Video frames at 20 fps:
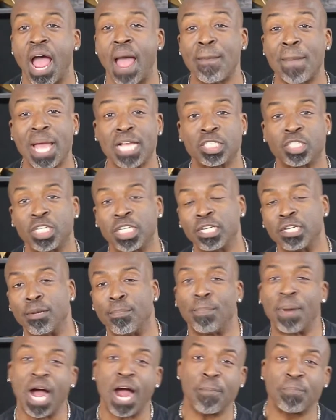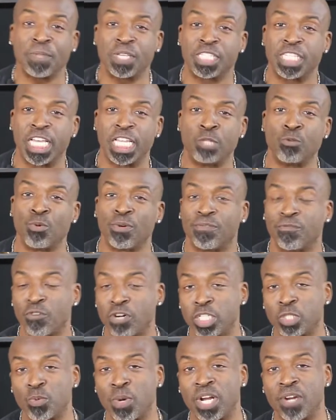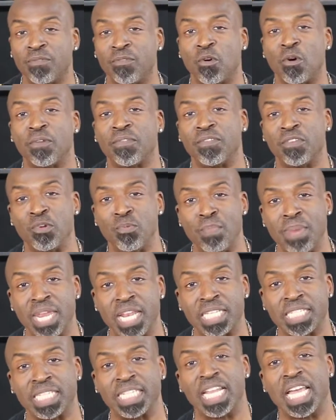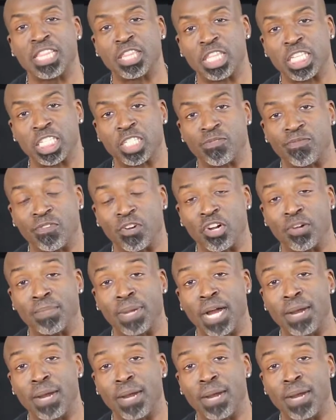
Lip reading: I'm actually going to pop this in the refrigerator for a few minutes and let this firm